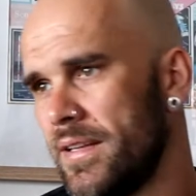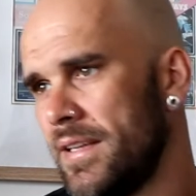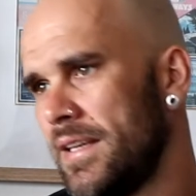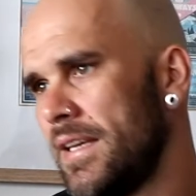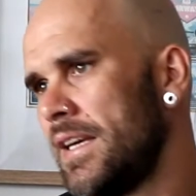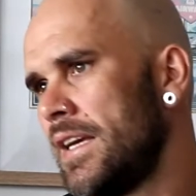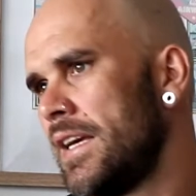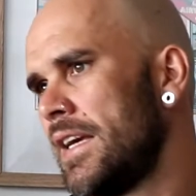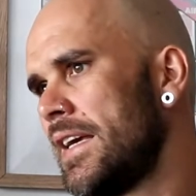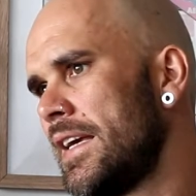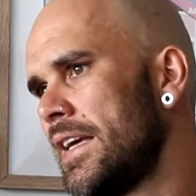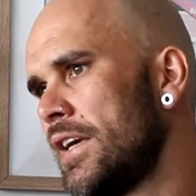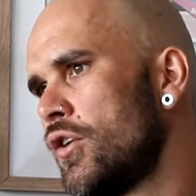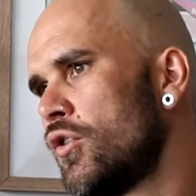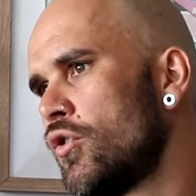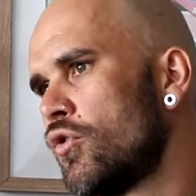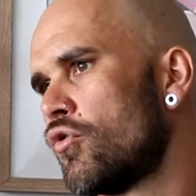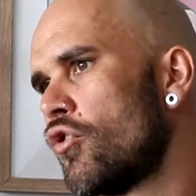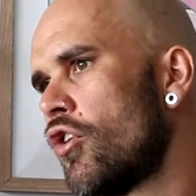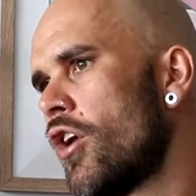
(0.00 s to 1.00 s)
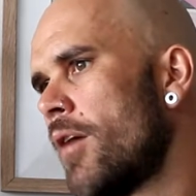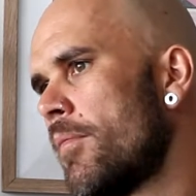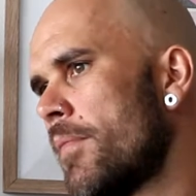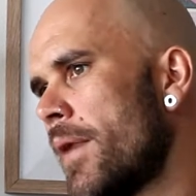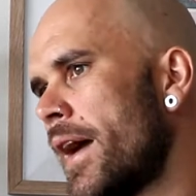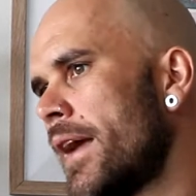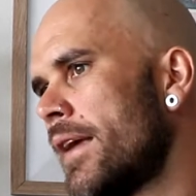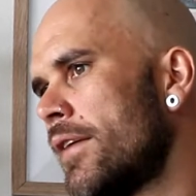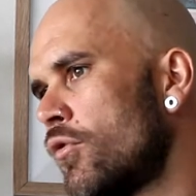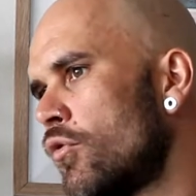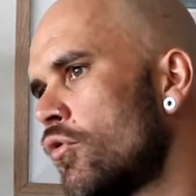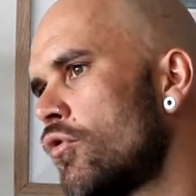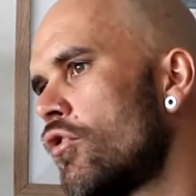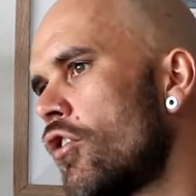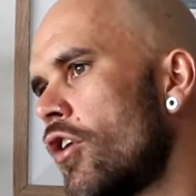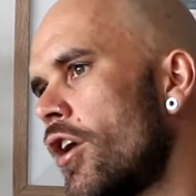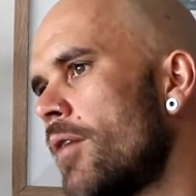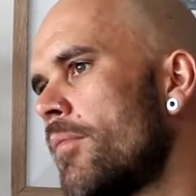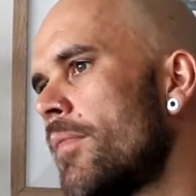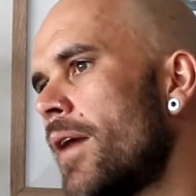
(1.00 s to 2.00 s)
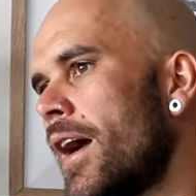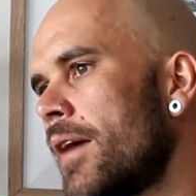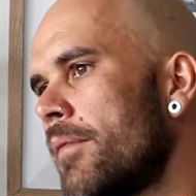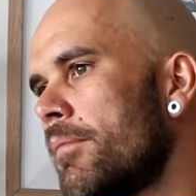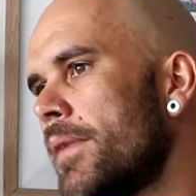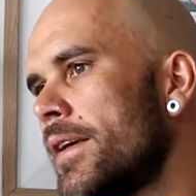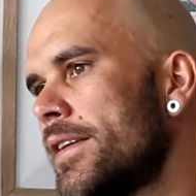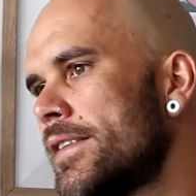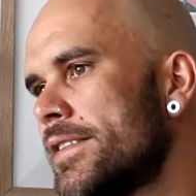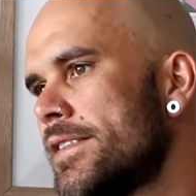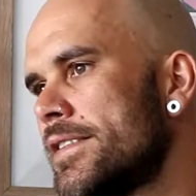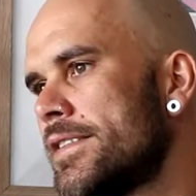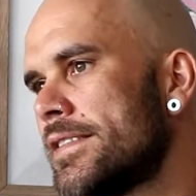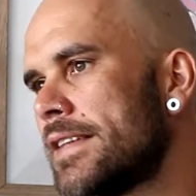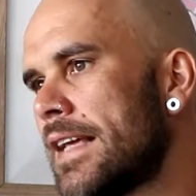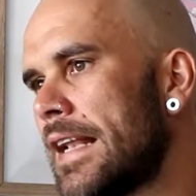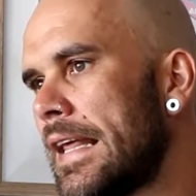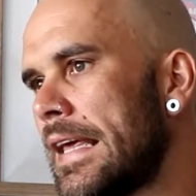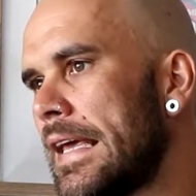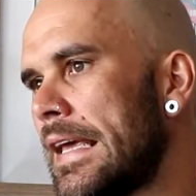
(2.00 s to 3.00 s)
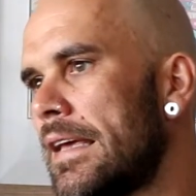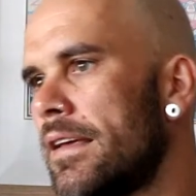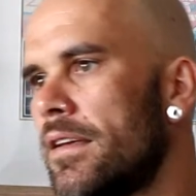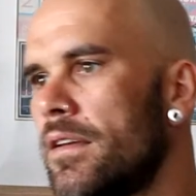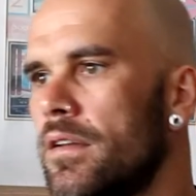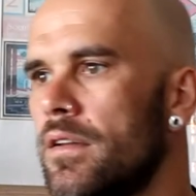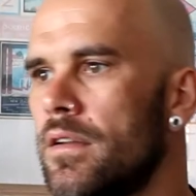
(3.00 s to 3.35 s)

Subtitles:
Yeah, all right mate, message is clear.